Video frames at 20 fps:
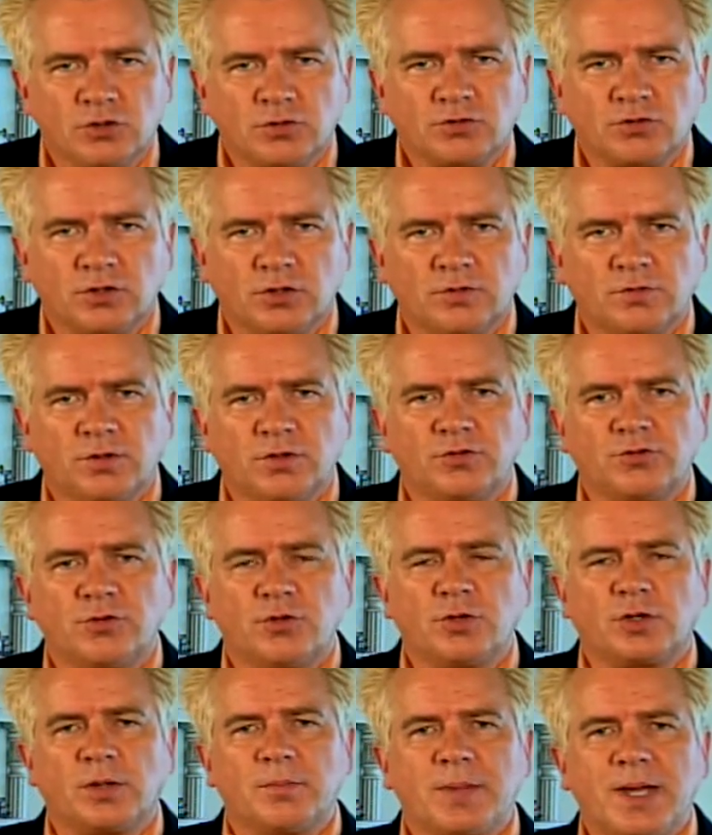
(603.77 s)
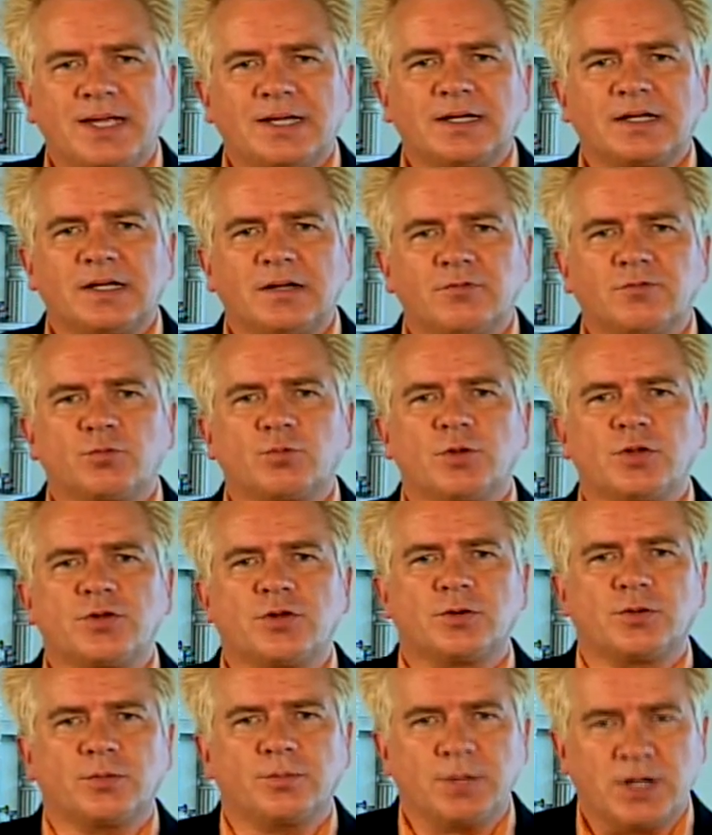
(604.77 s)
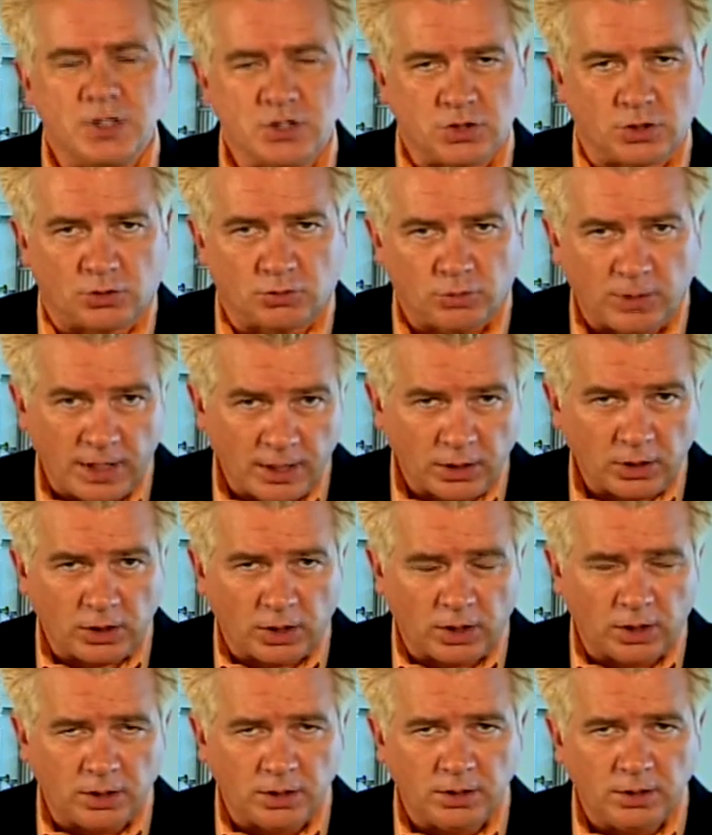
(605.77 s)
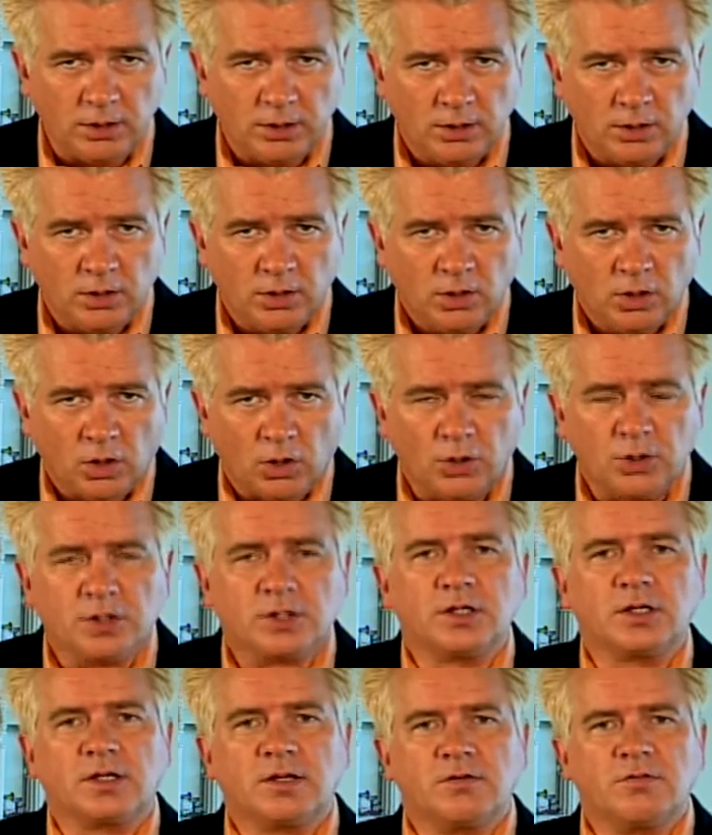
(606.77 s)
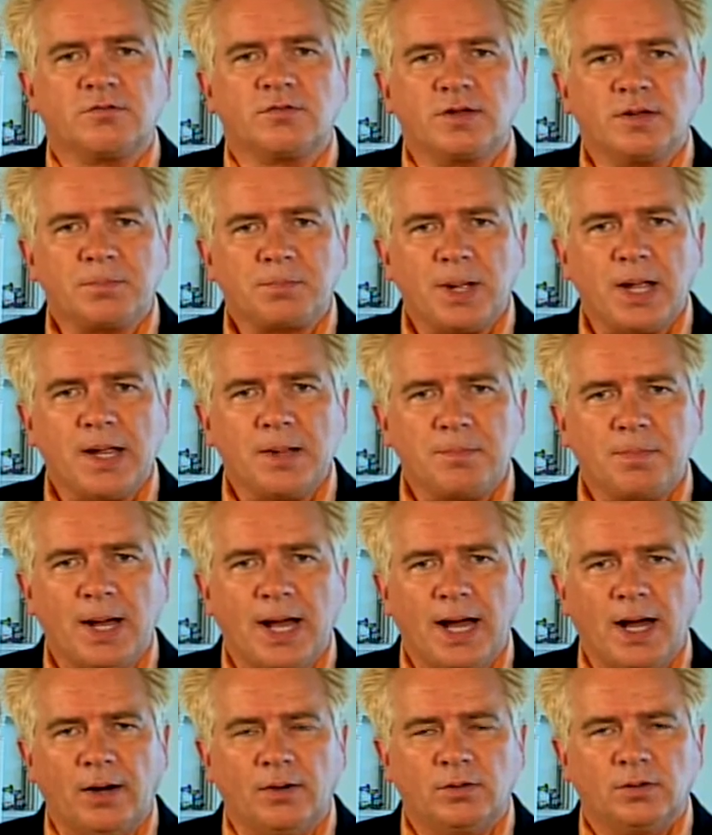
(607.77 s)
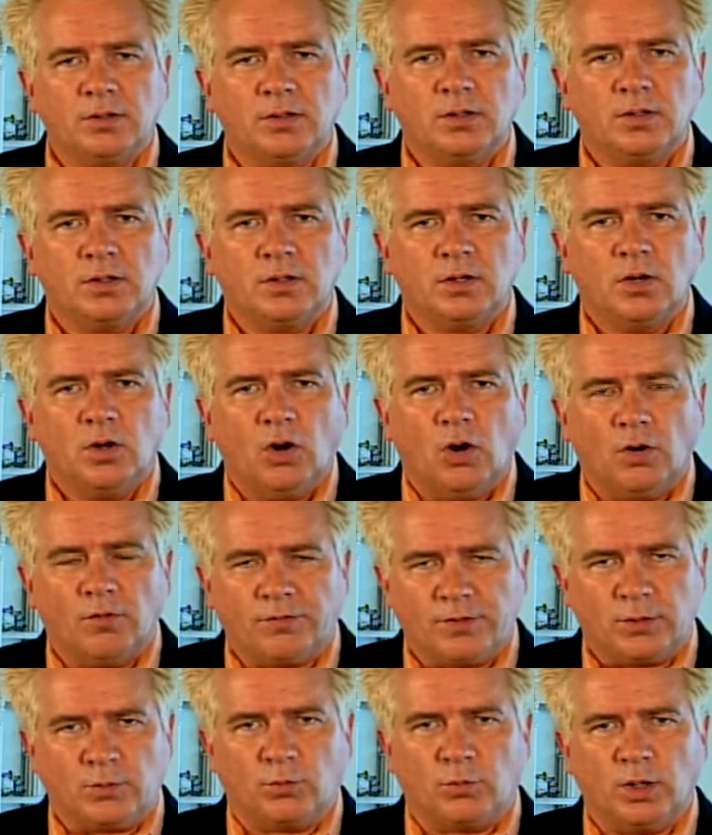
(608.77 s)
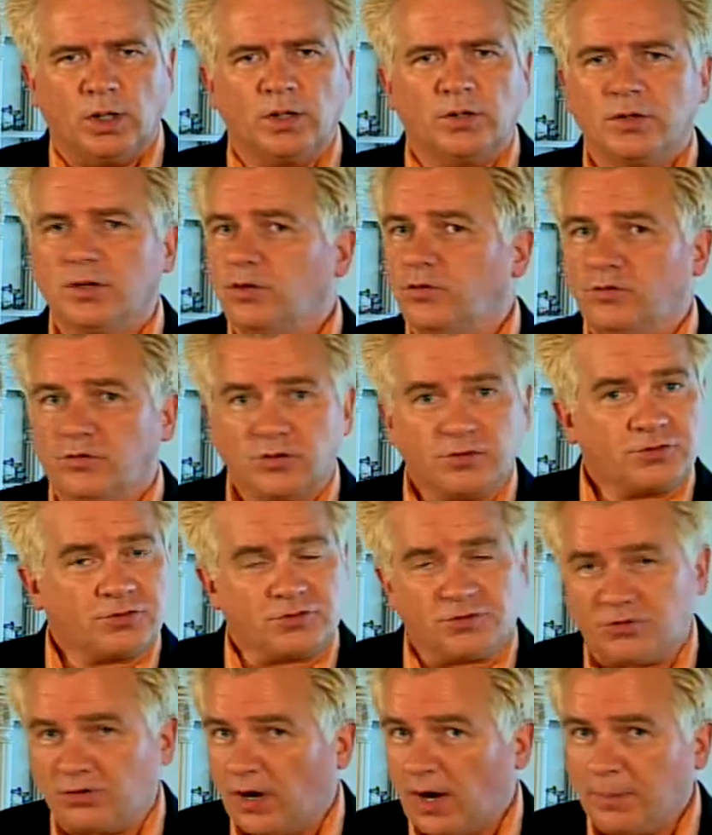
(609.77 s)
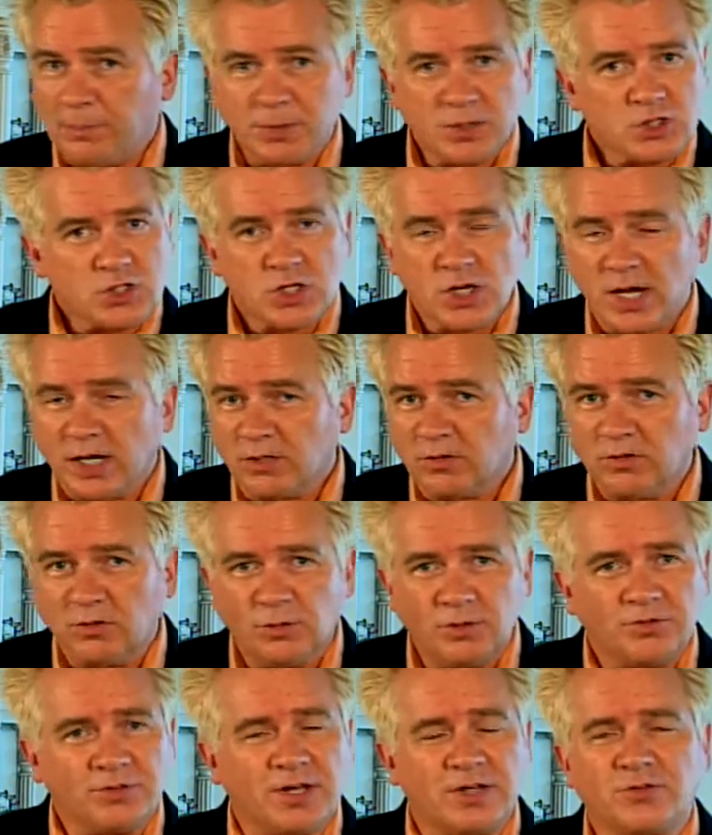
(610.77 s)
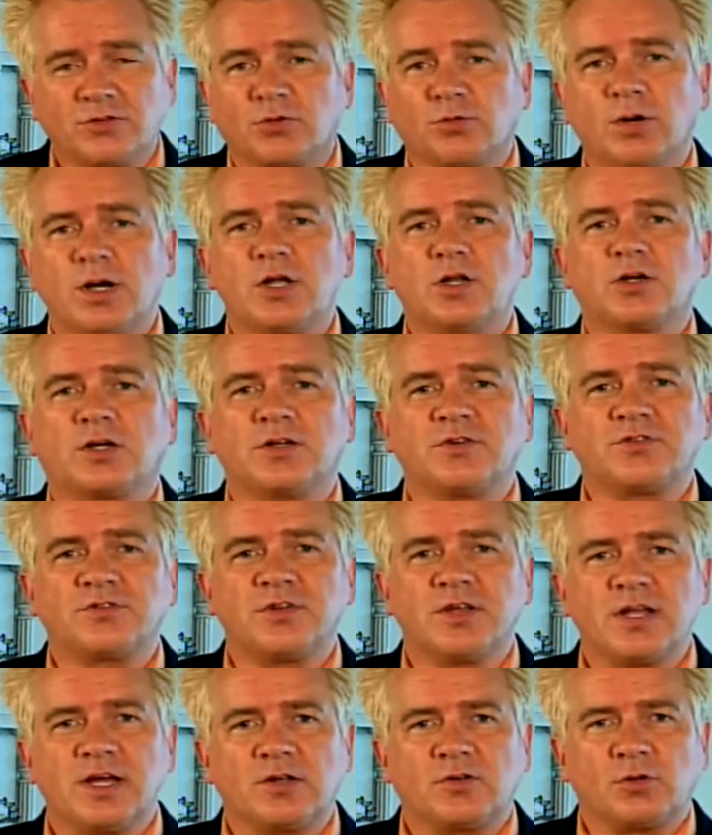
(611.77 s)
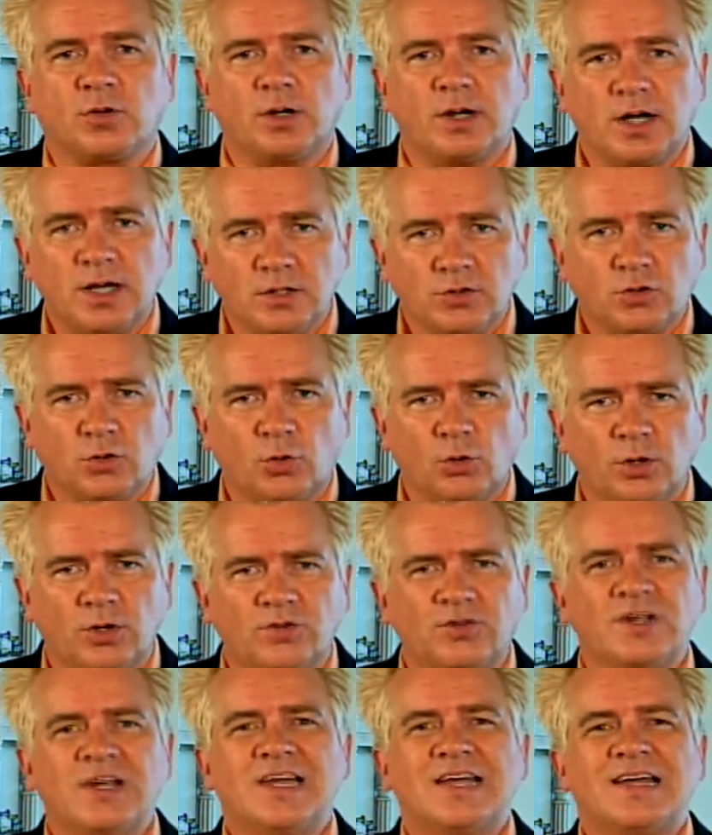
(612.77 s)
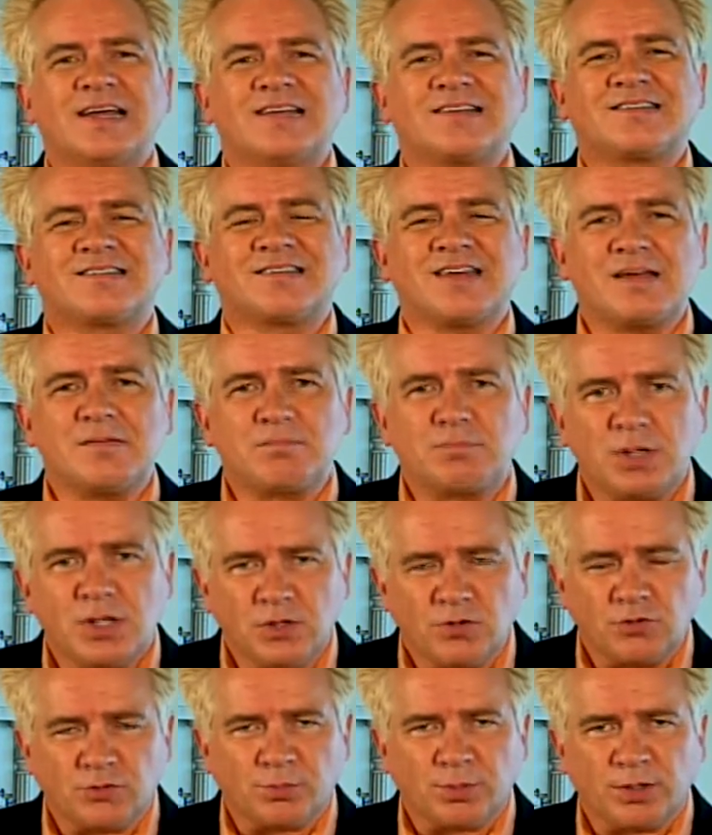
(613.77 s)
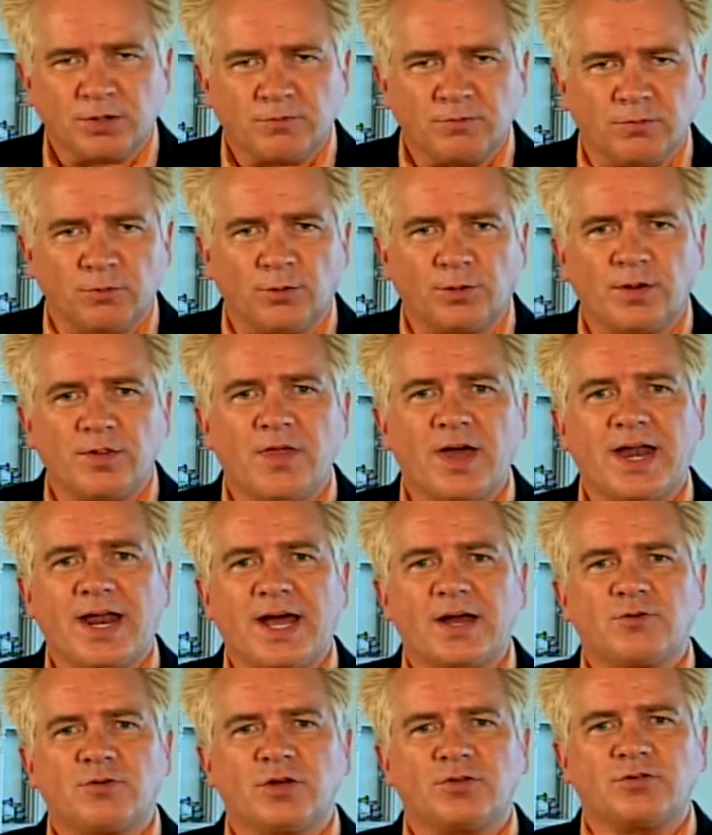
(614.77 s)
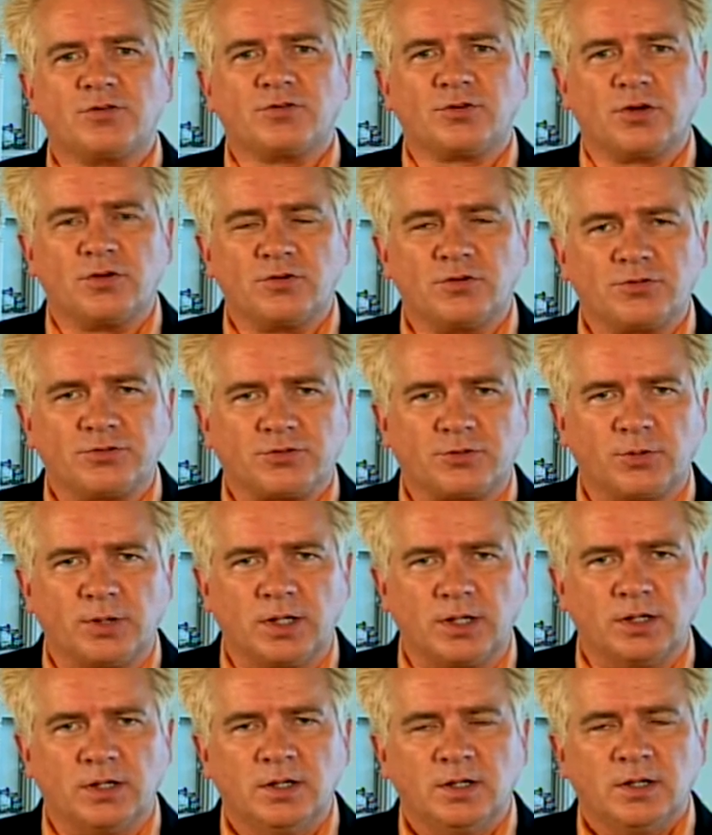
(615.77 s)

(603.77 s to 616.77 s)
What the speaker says: server so you can make a gift with your major credit card, or you can give via PayPal. Or if you want to just drop a check to us, that's great. You can send that to our headquarters in St. Petersburg, Florida. That address is on your screen.